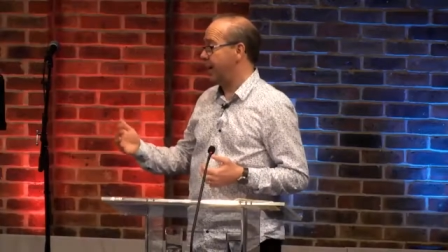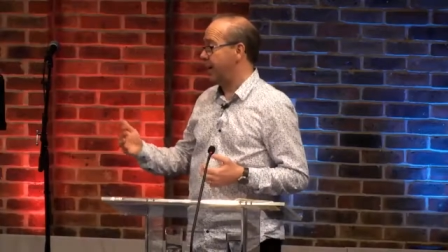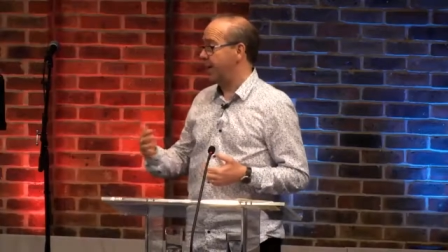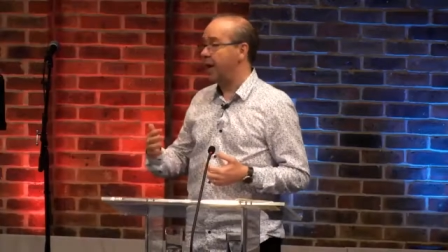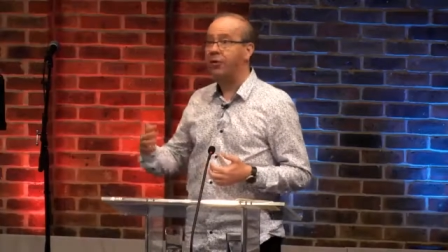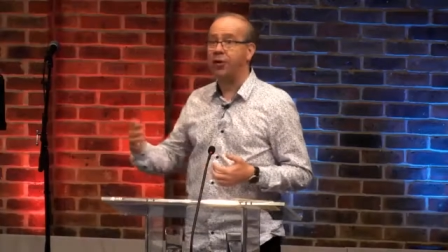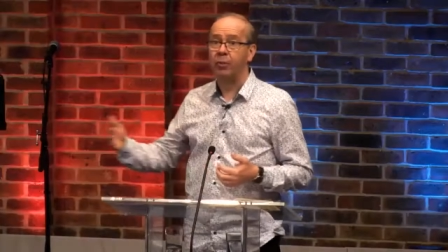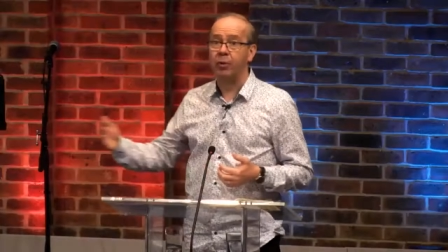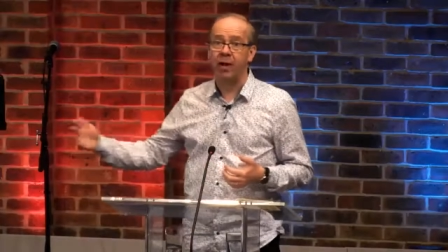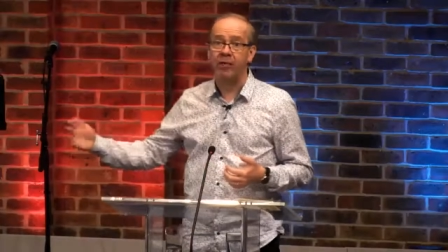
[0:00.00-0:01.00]
Uh,
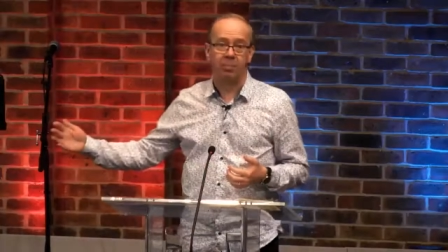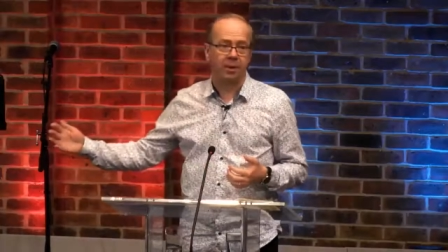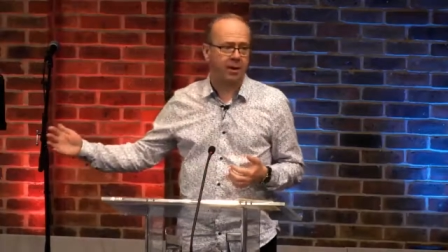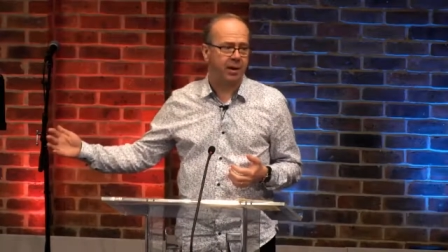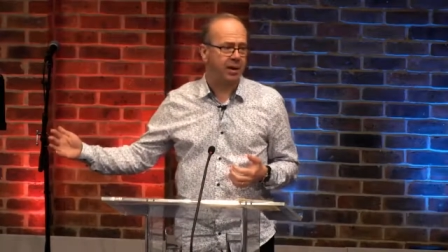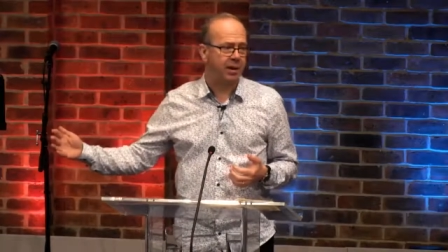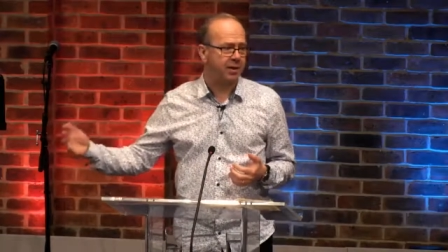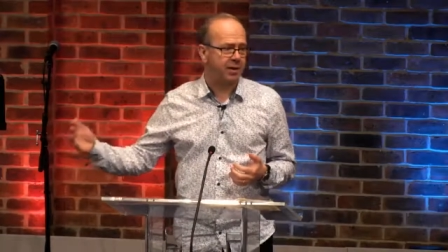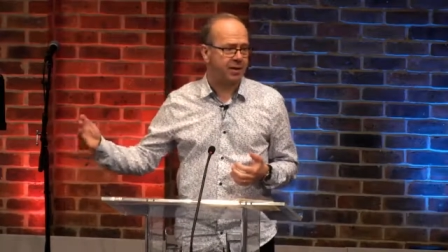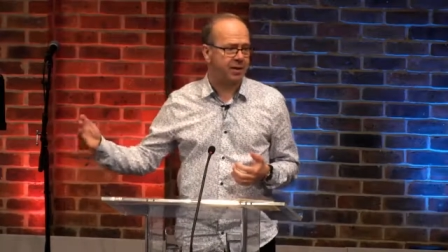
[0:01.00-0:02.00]
nothing would ever be
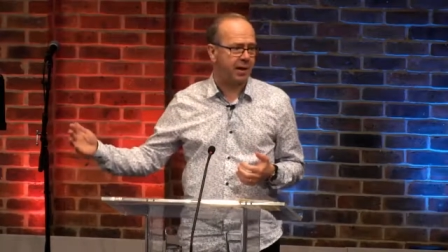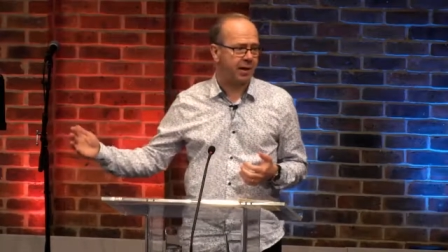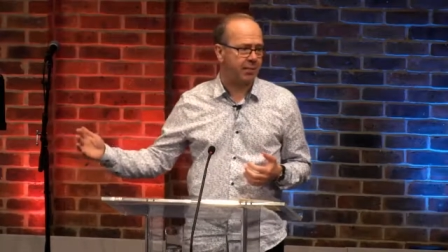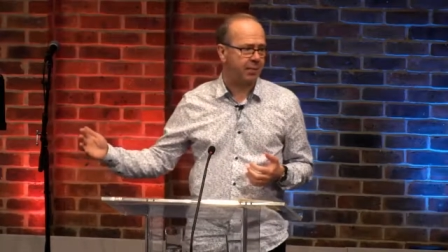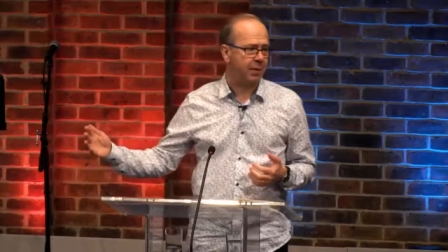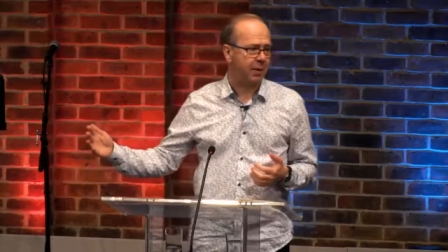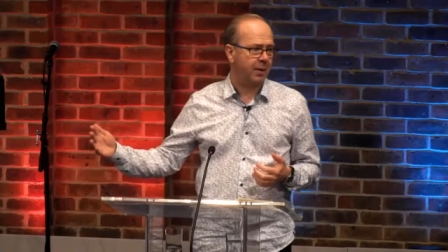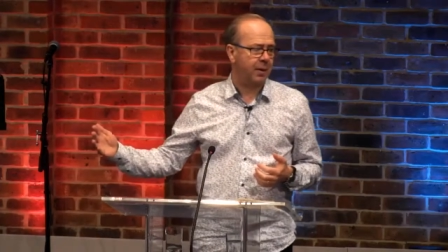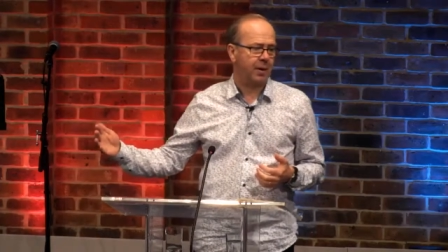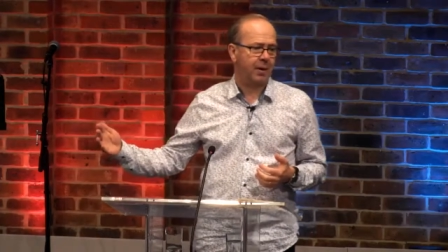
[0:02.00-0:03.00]
the same
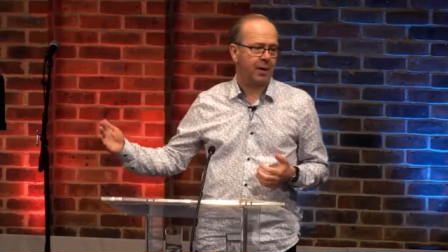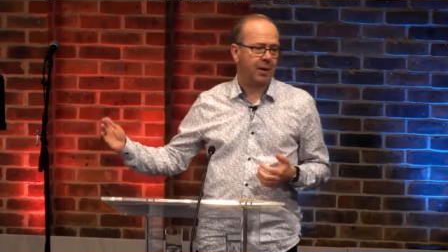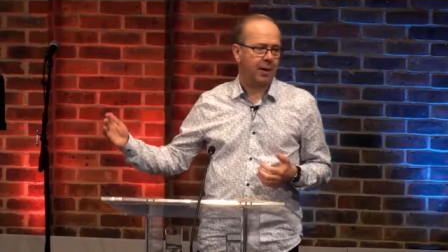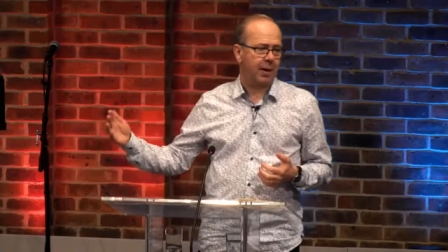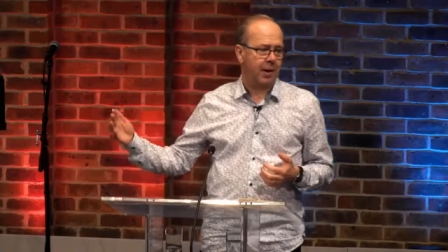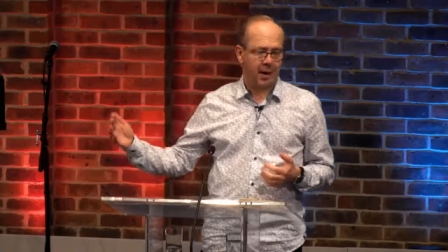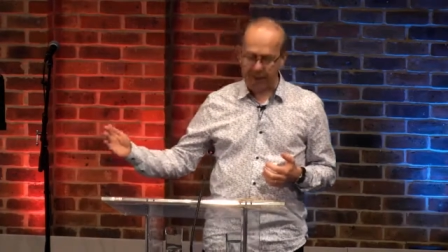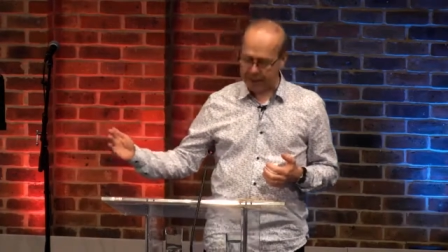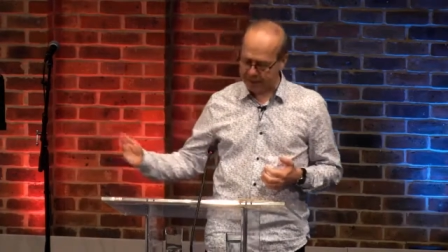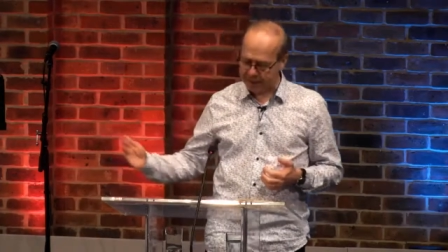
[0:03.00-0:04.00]

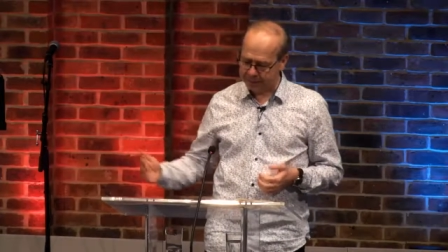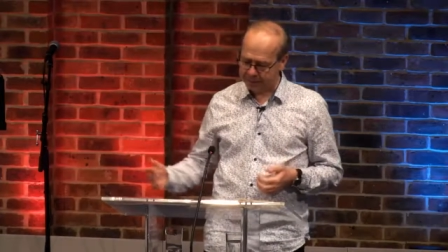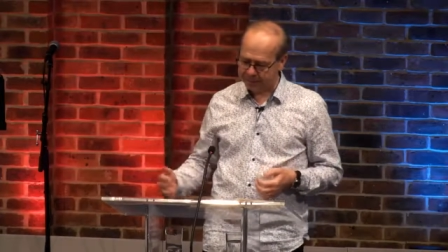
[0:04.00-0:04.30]
again.